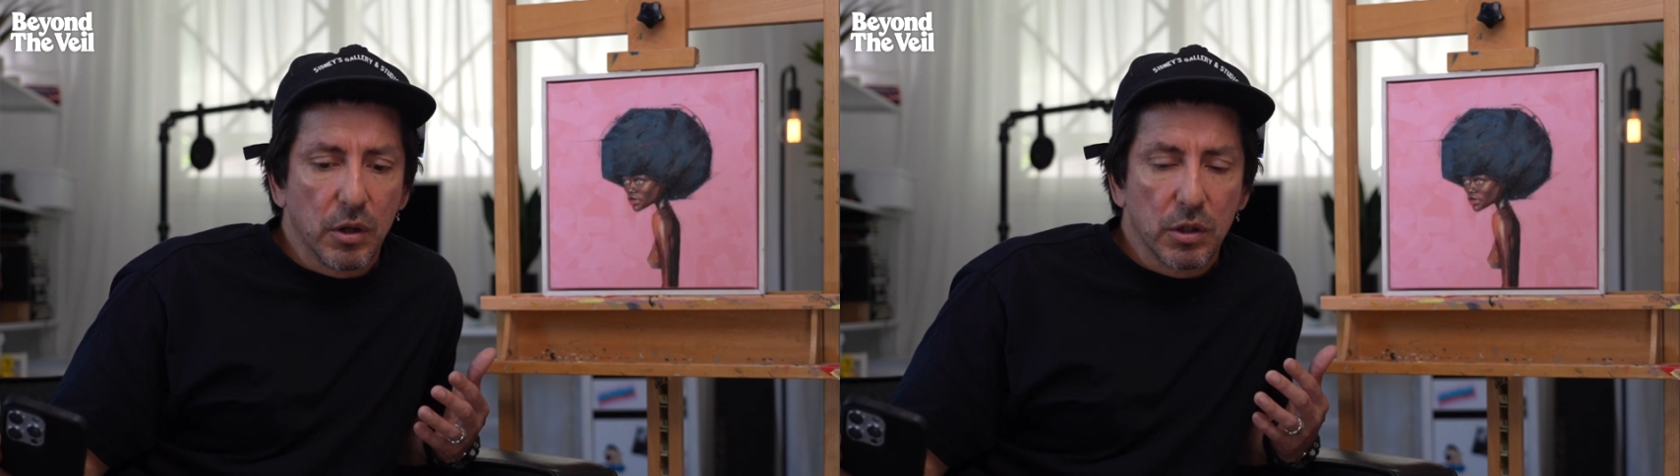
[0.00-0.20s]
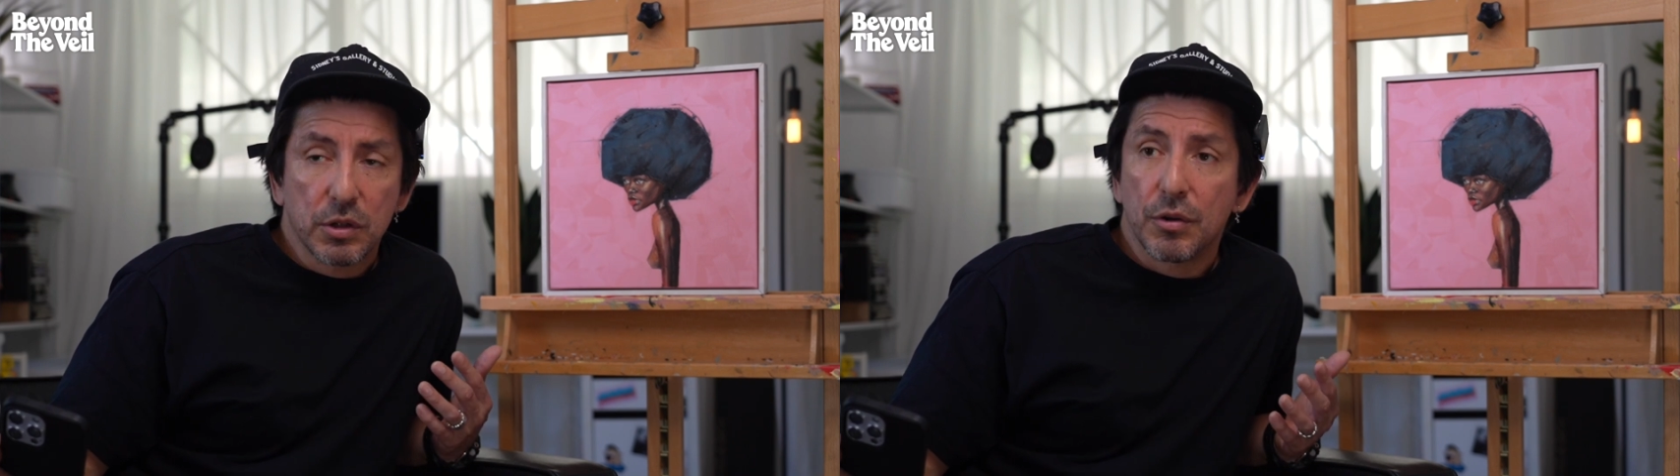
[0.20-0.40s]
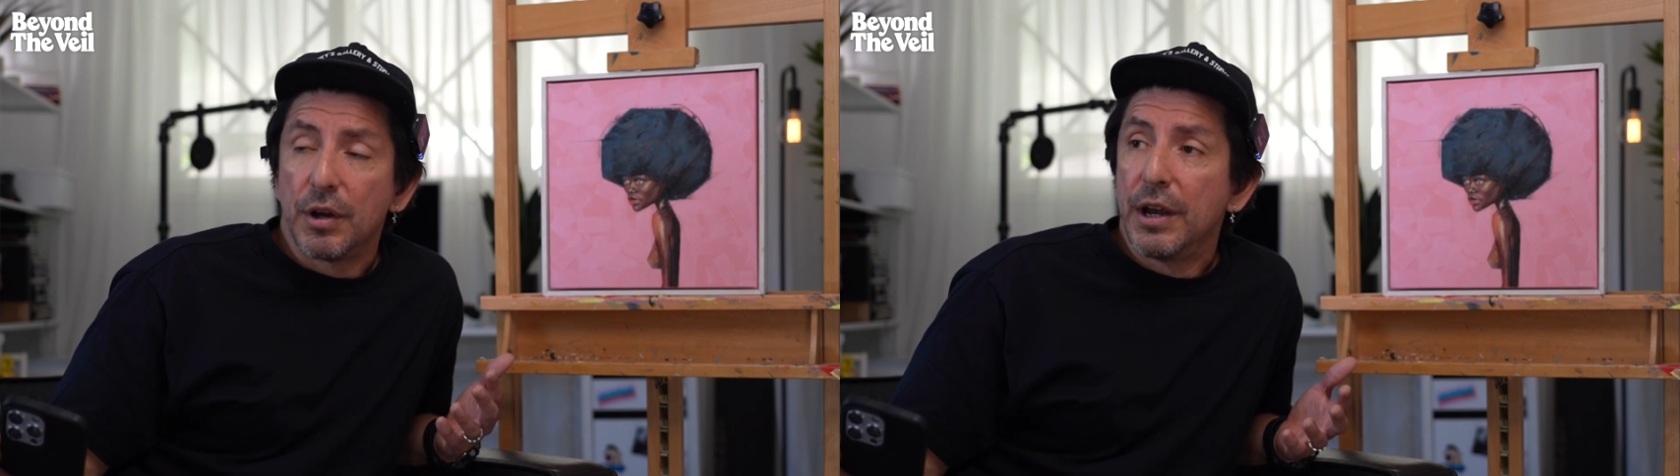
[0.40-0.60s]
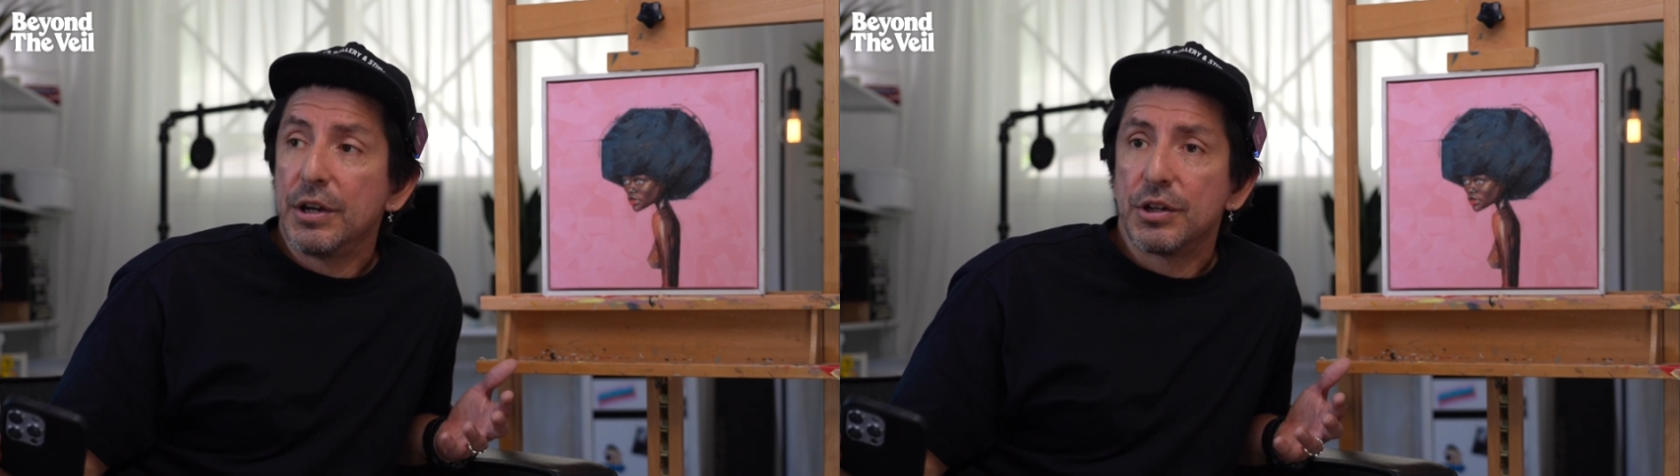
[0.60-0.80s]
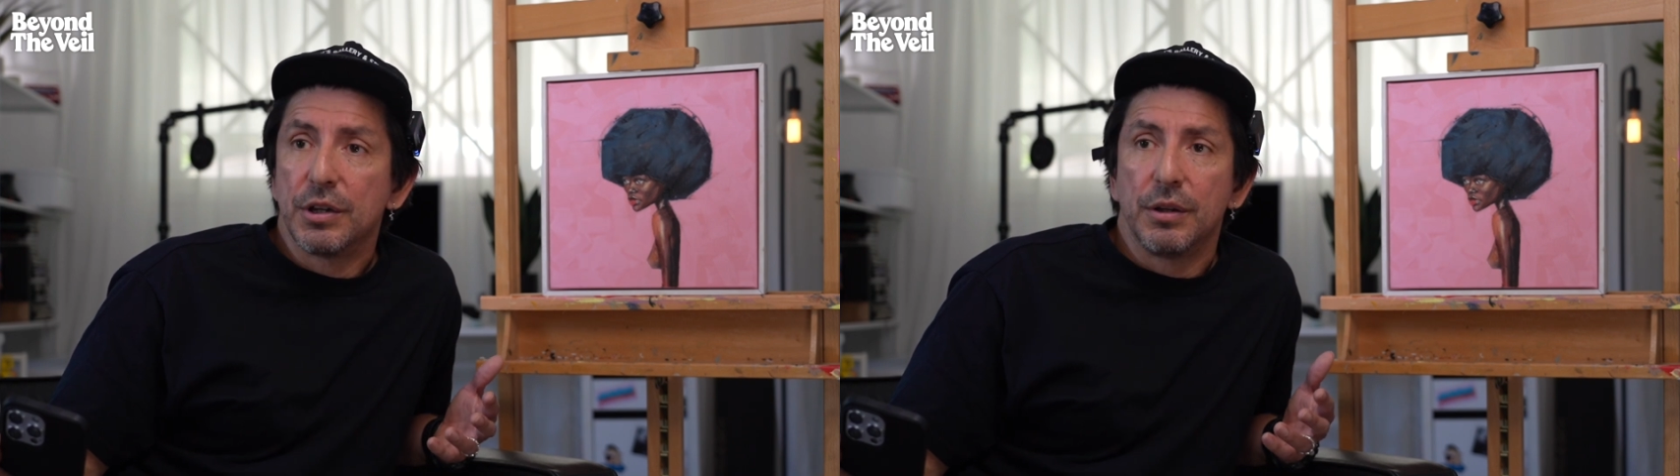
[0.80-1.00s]
God's
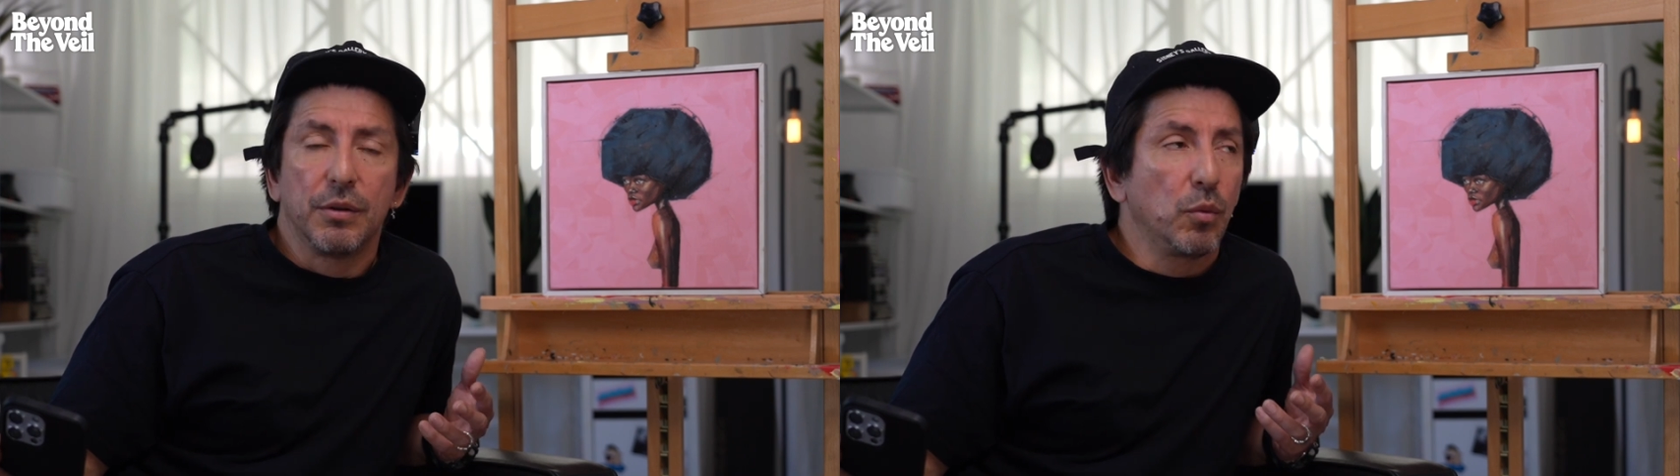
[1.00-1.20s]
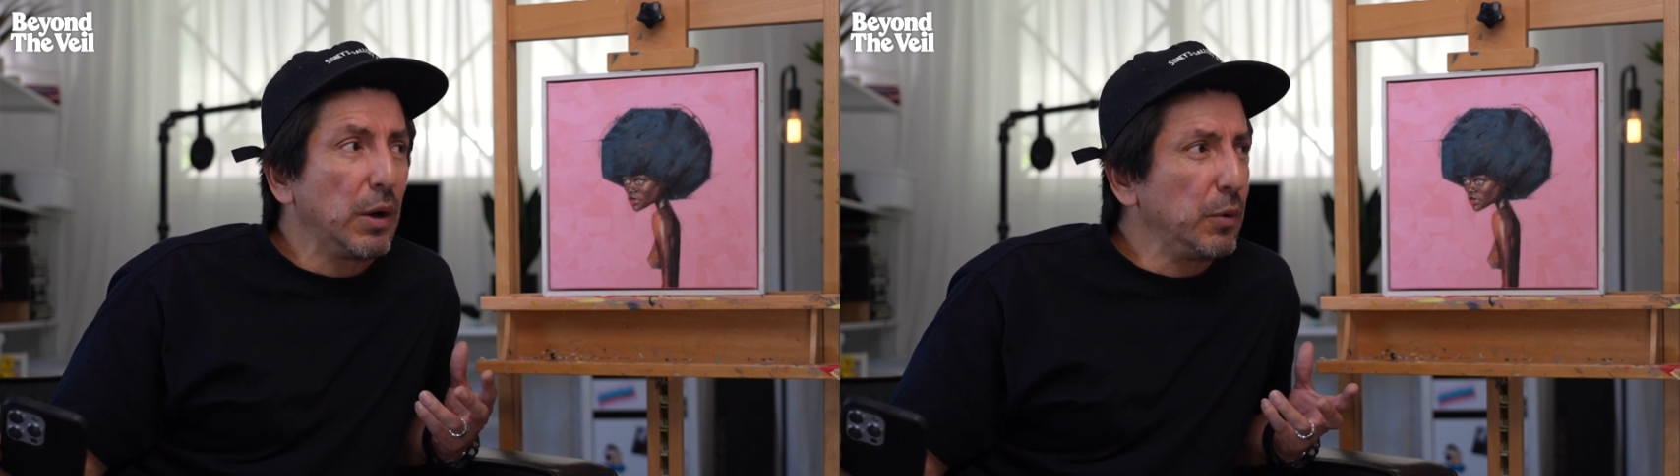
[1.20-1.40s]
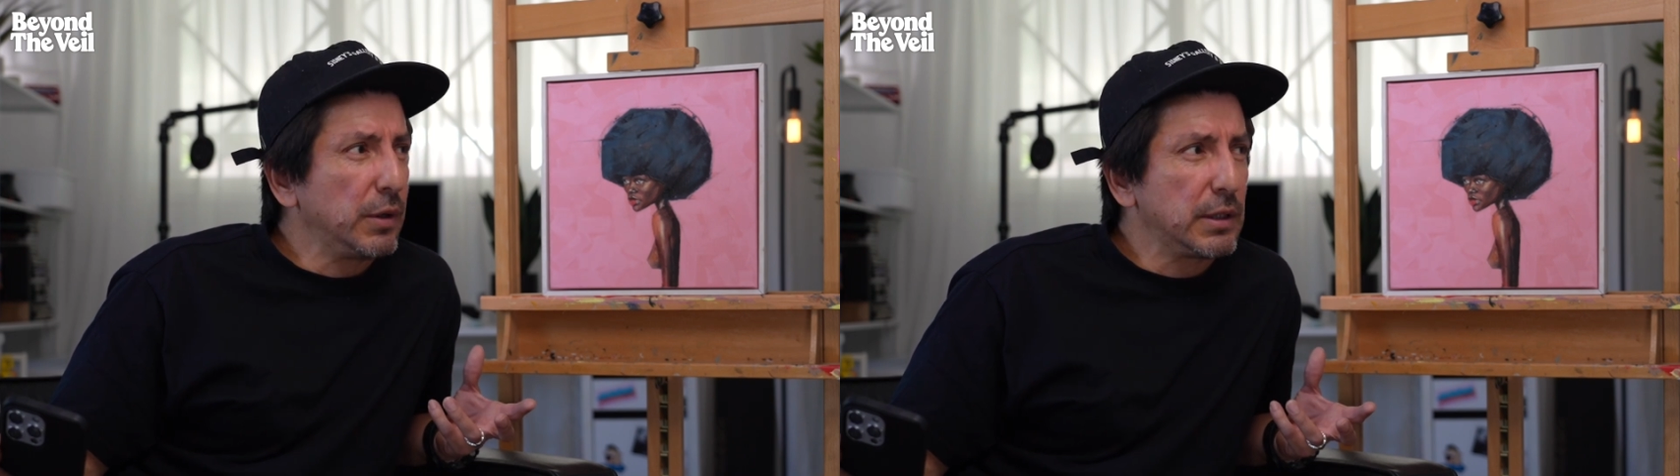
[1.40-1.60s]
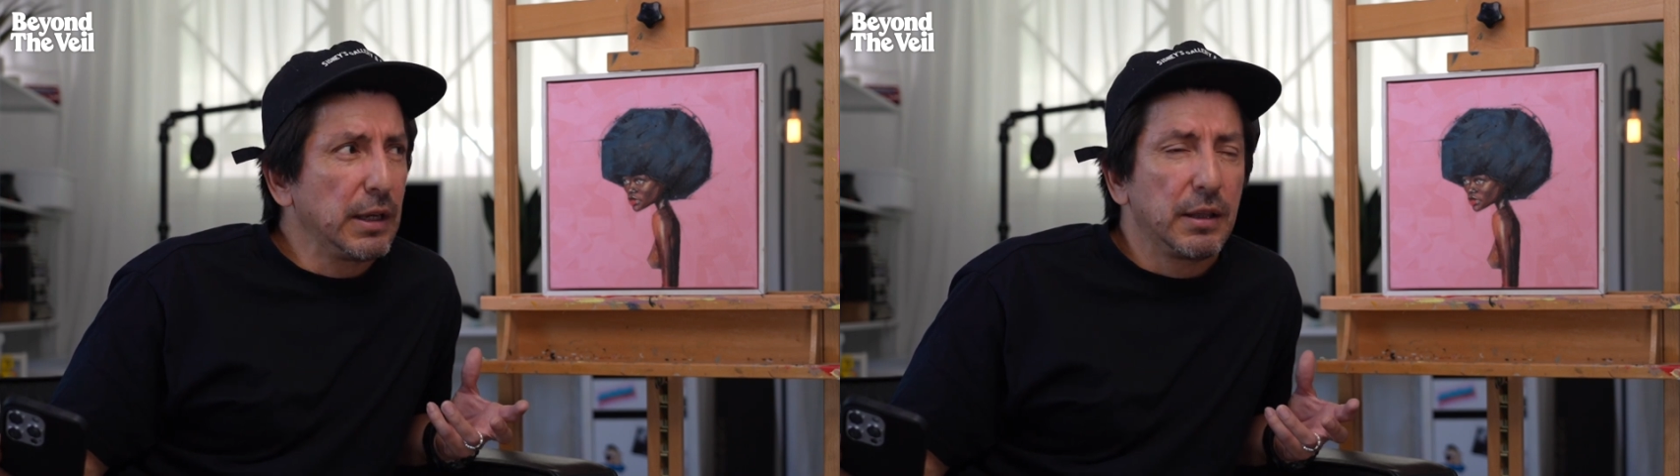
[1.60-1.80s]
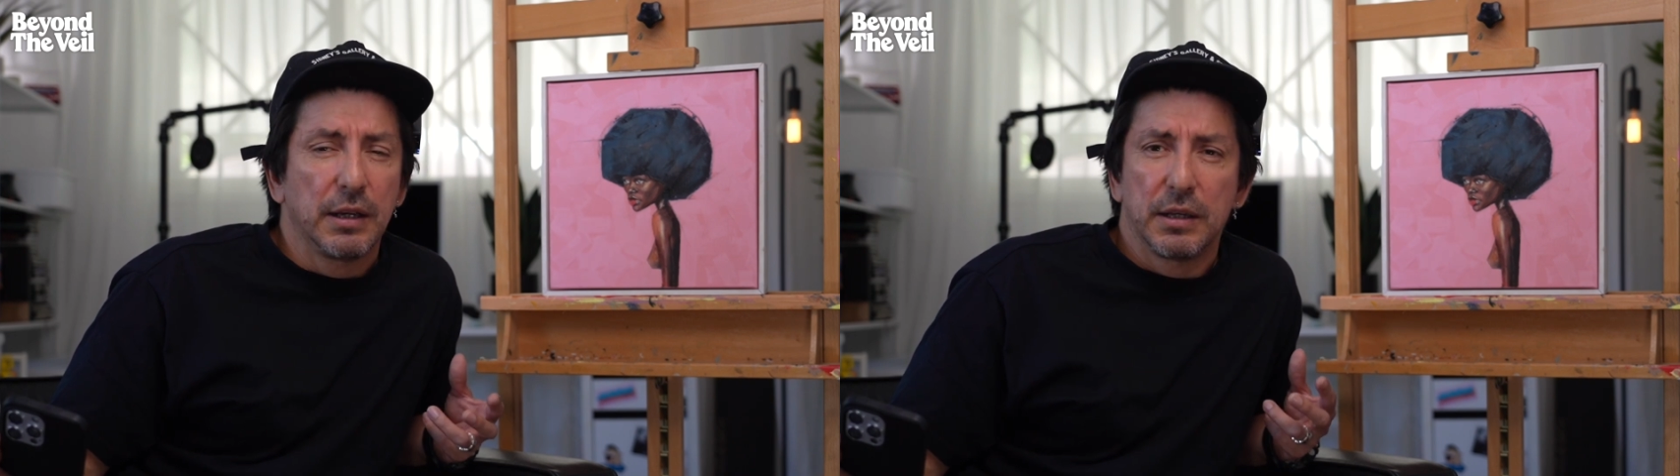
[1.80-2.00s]
creation, the way we
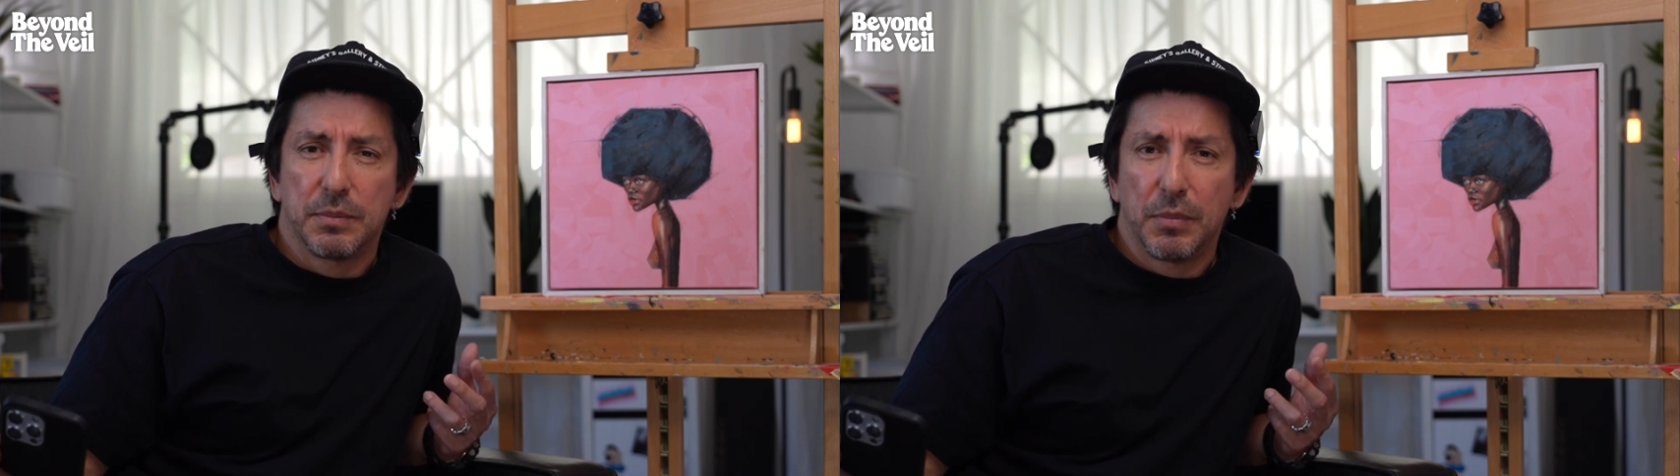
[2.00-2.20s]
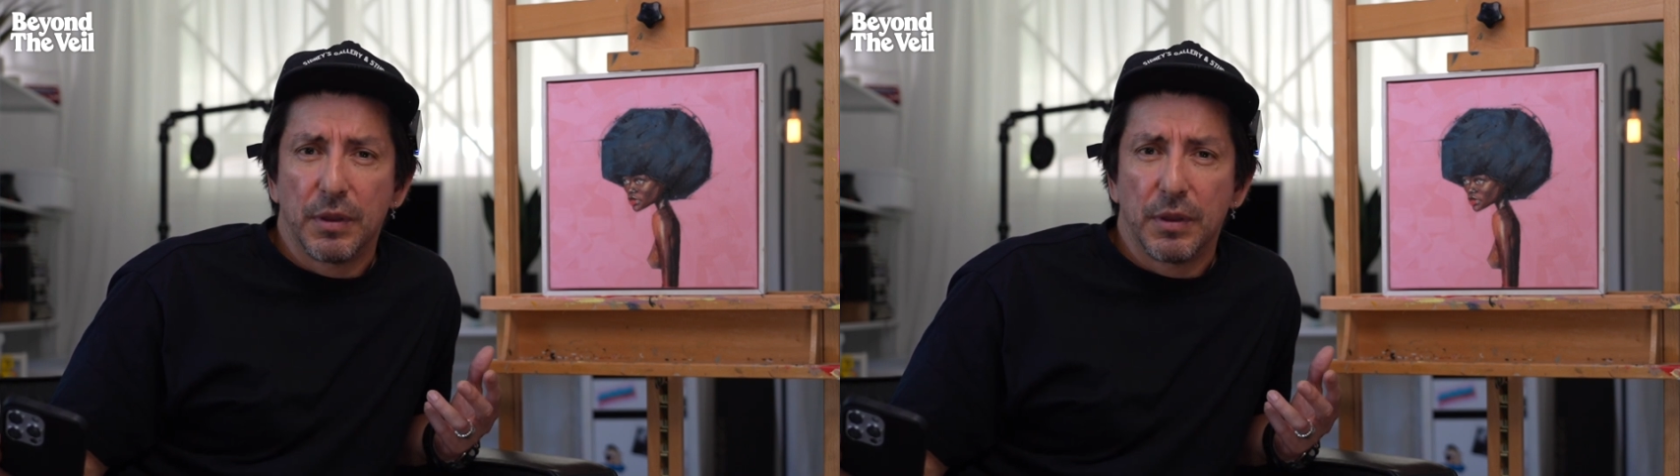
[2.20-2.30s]
see things,